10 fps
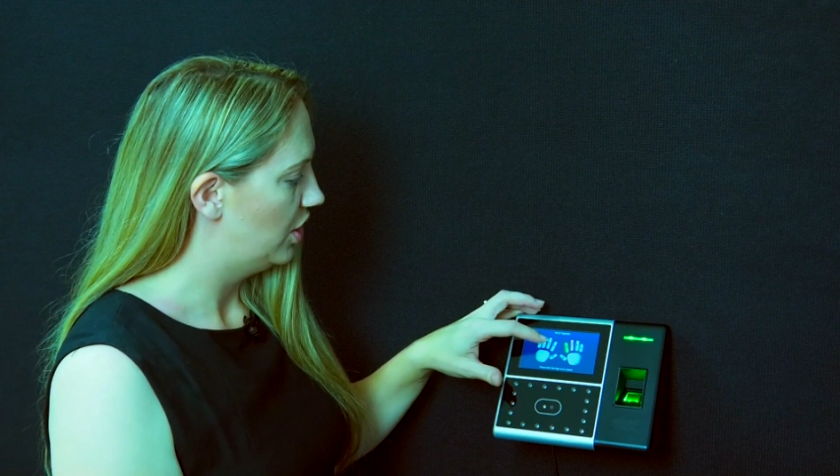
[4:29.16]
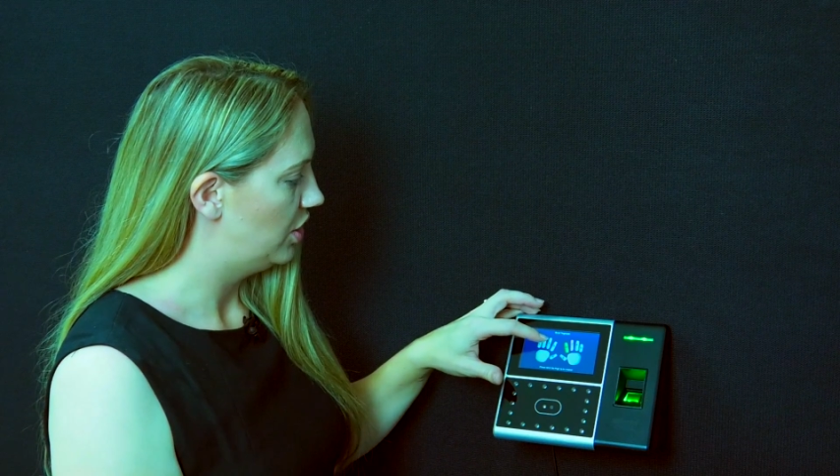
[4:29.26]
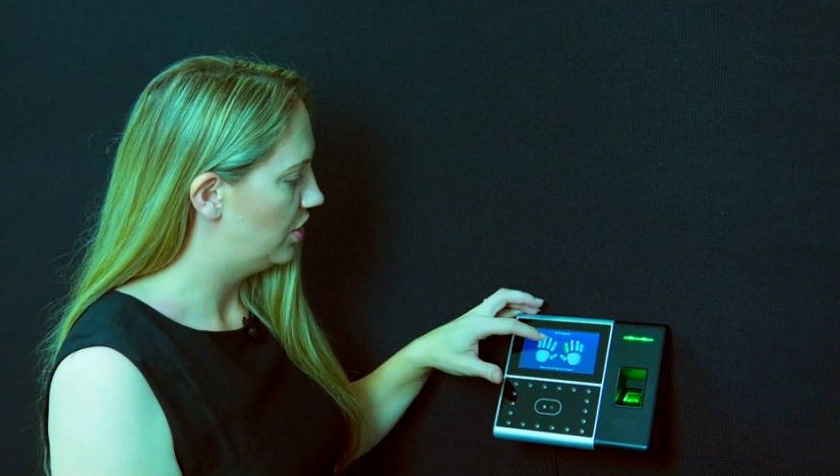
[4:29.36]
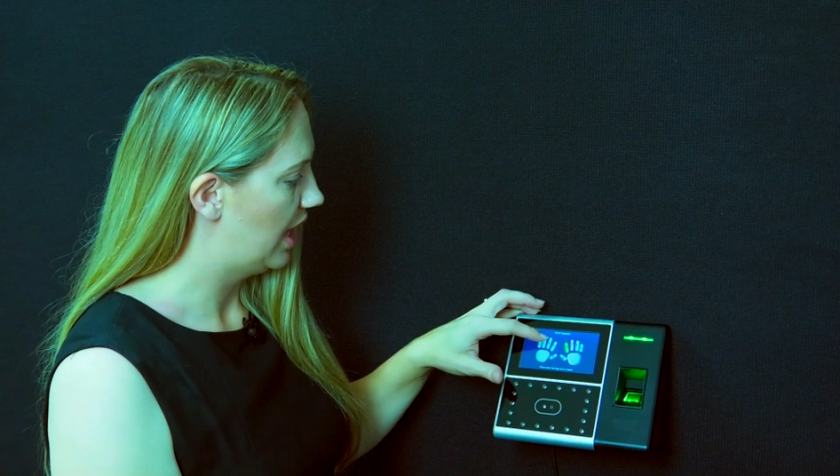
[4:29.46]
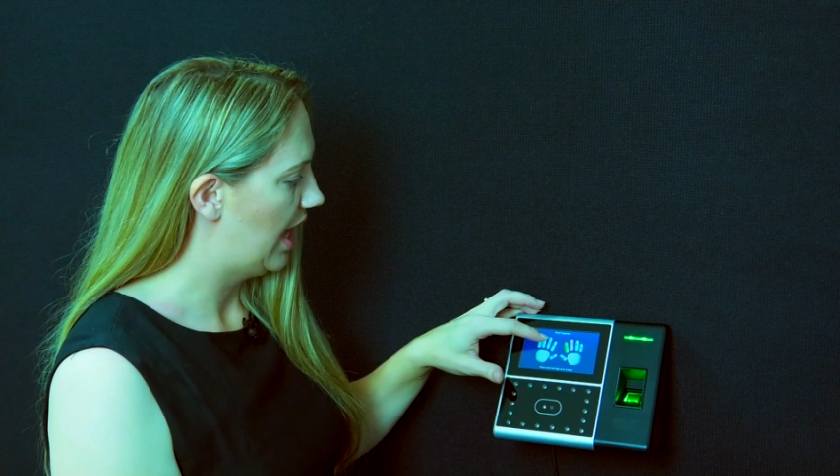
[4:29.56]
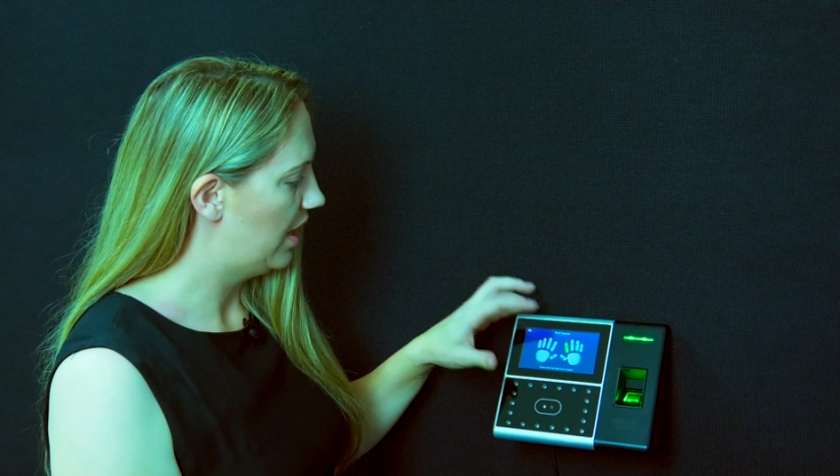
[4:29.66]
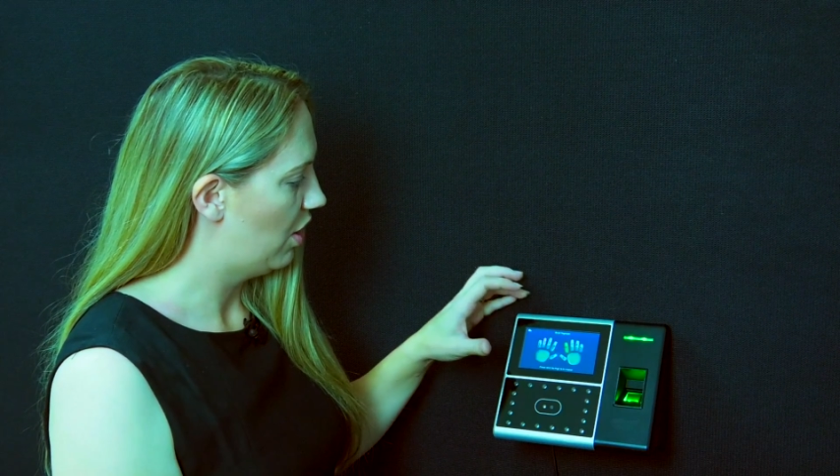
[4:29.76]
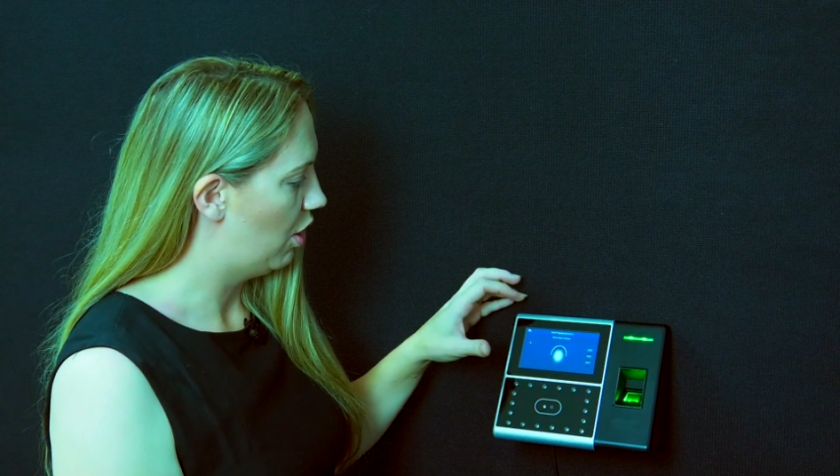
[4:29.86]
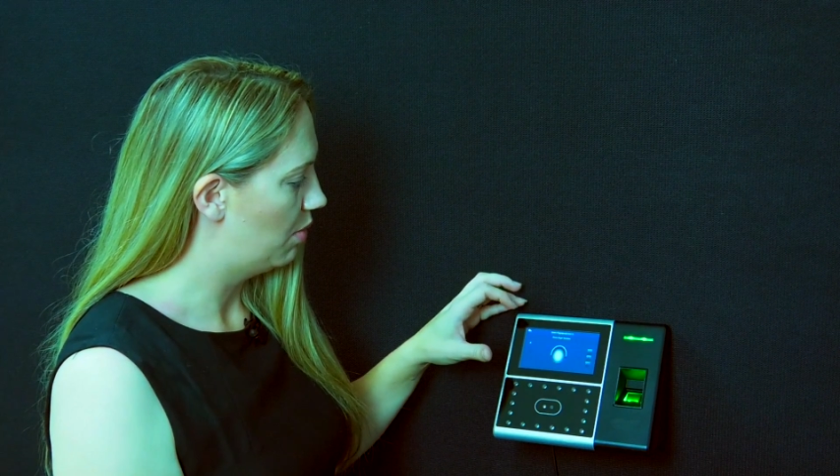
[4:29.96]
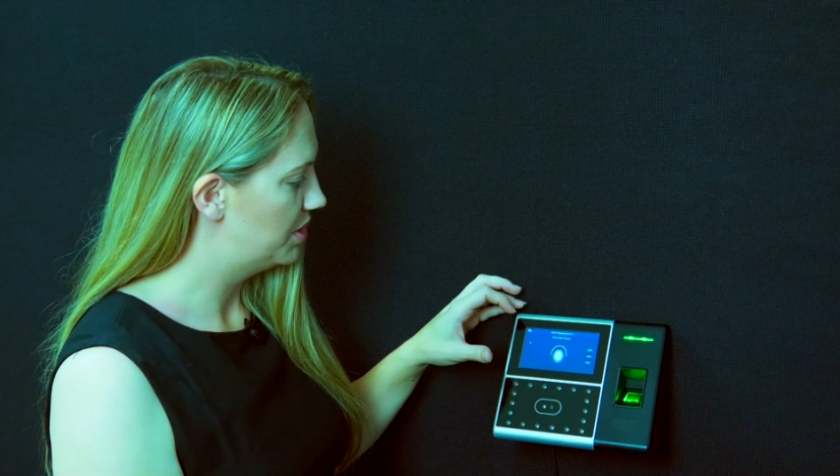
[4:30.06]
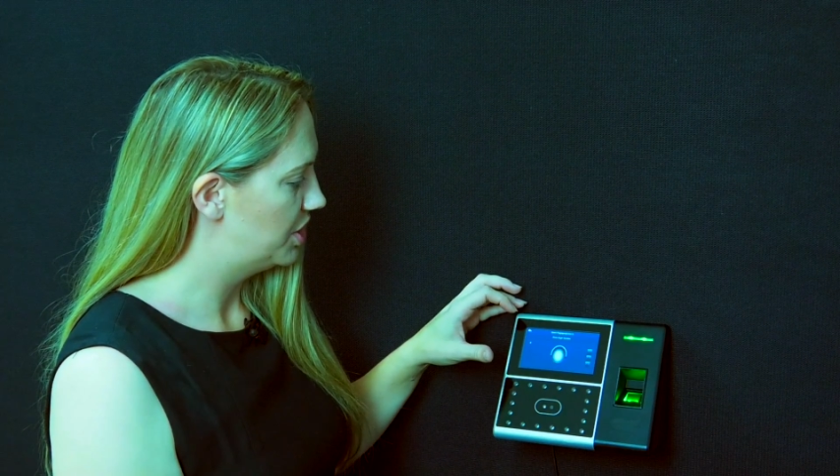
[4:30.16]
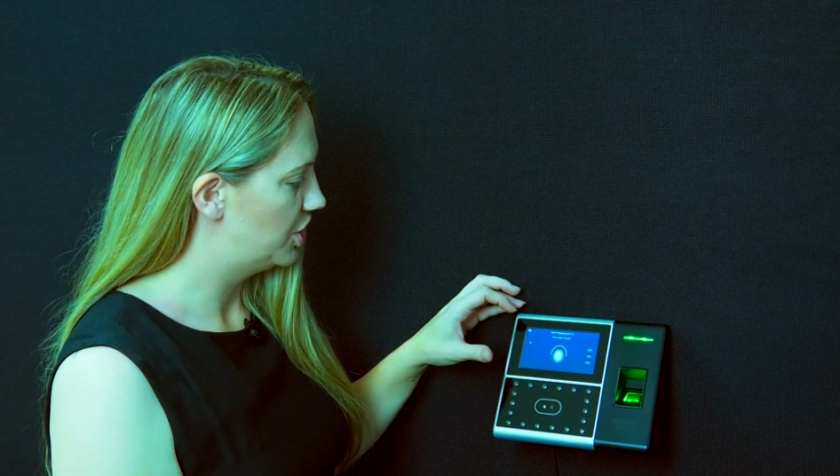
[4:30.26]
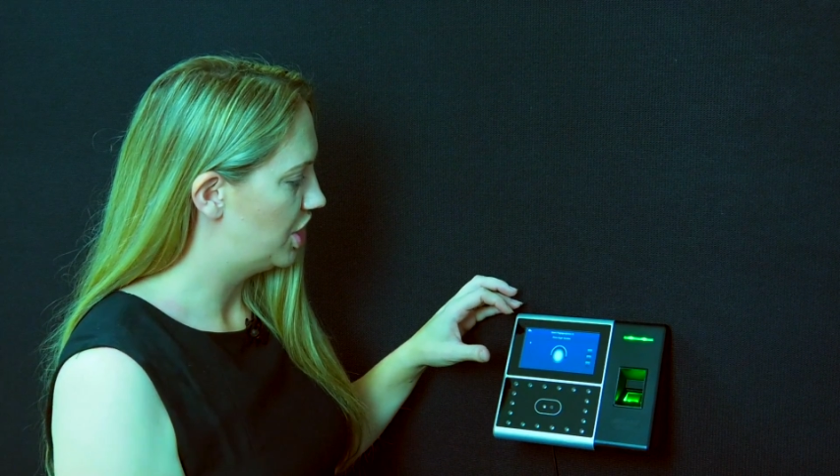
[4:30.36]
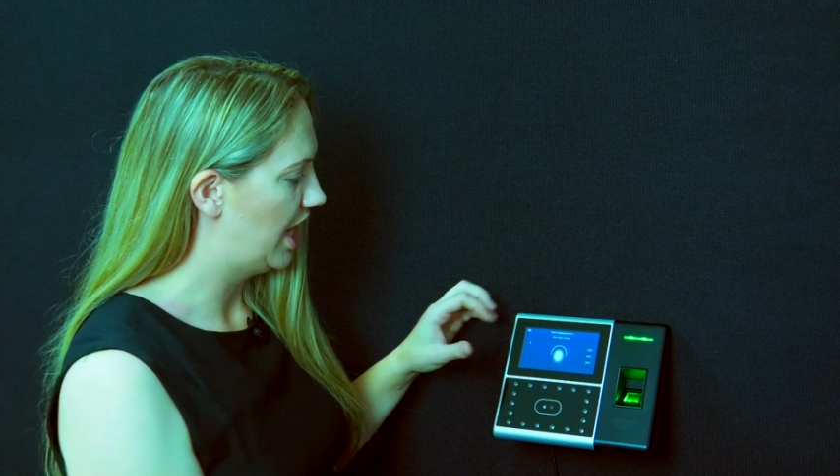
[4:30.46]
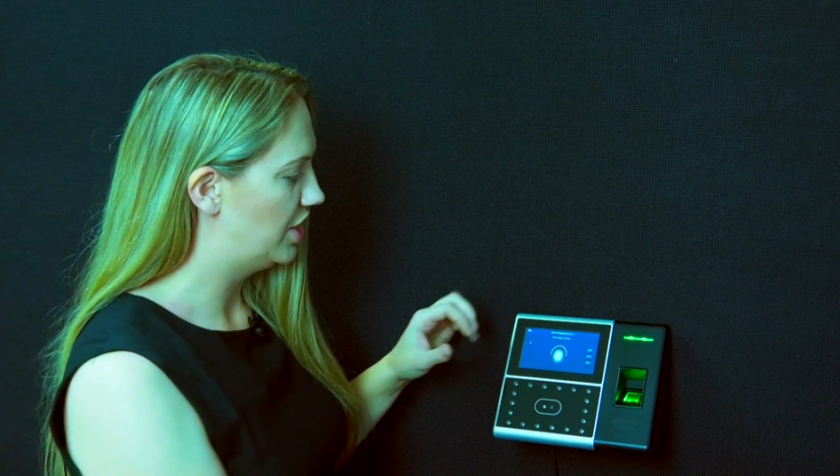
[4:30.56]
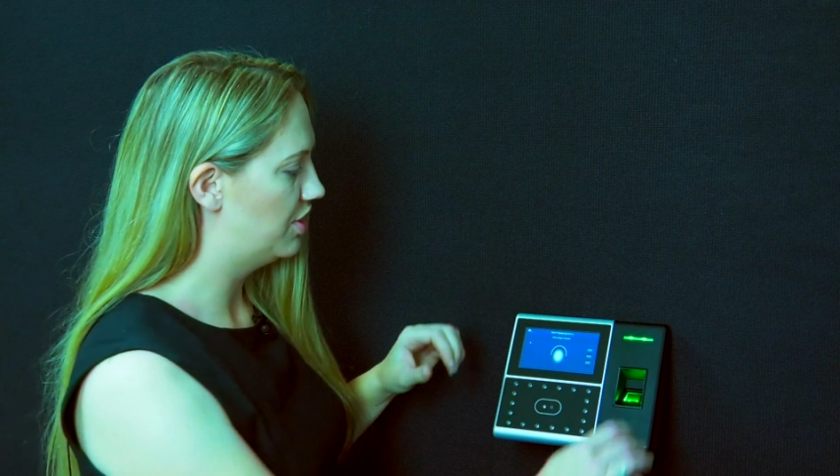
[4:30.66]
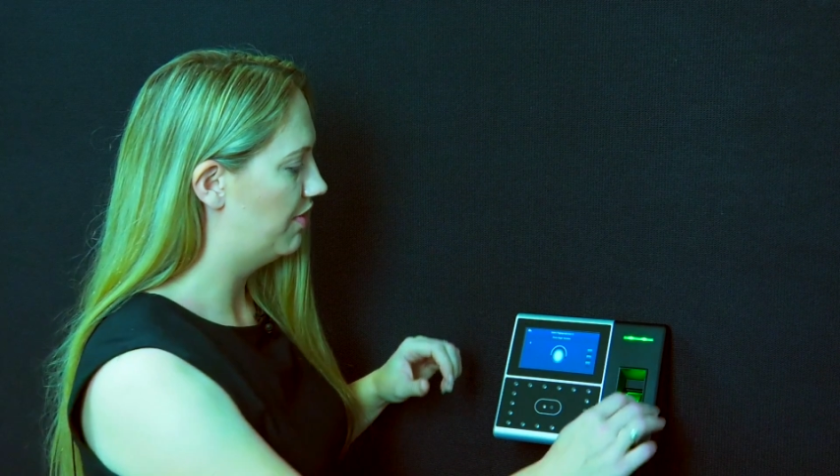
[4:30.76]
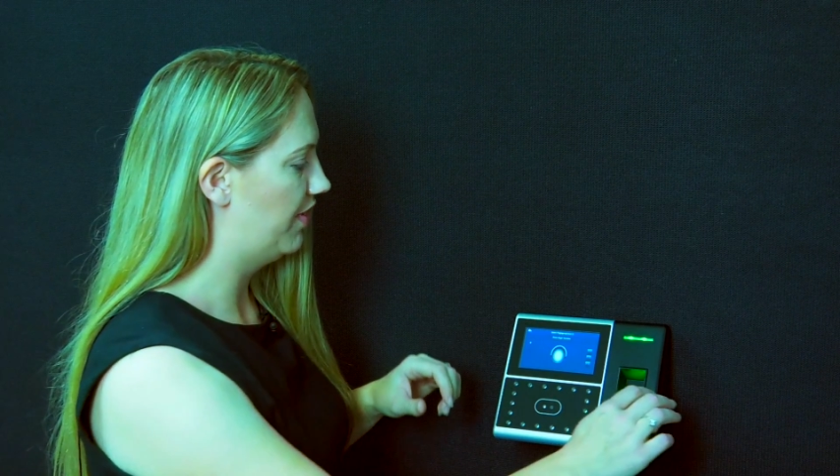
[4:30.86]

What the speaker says: You can opt to change the